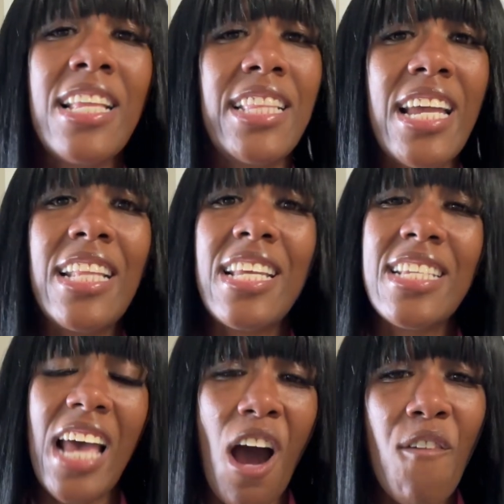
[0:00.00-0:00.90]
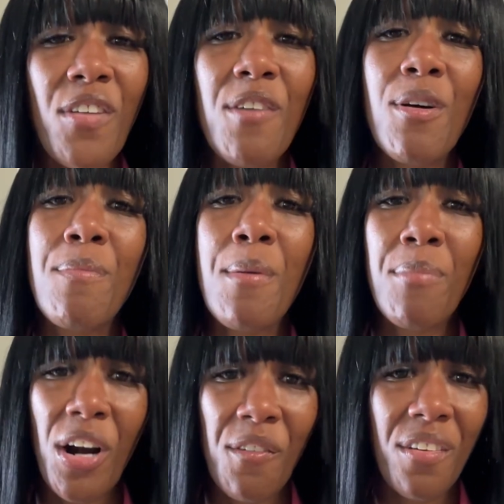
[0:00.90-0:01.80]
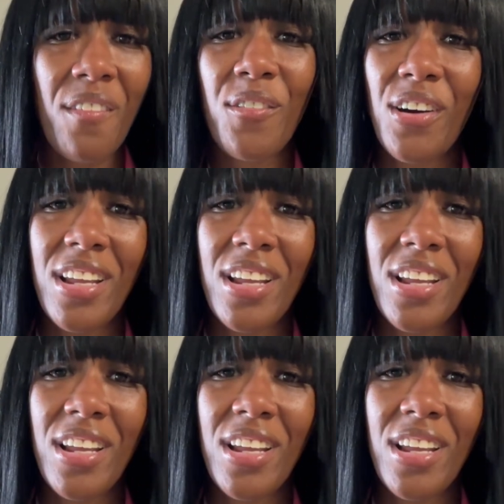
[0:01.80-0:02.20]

then this outfit will be perfect for